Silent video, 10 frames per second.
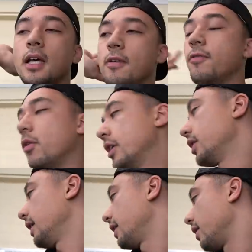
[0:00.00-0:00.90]

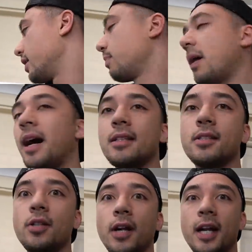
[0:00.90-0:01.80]
Unfortunately, those
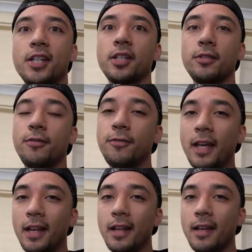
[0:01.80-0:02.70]
parts don't actually
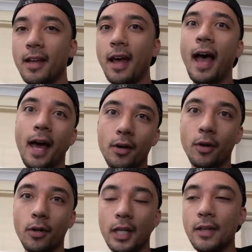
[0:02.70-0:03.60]
fit at all.